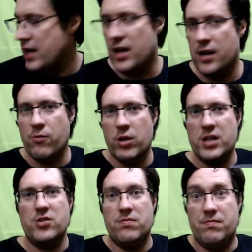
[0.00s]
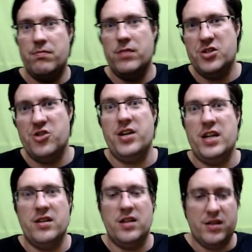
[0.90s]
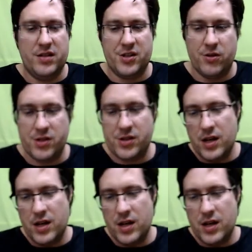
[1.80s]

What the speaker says: You know, what is your duty in the soldiers?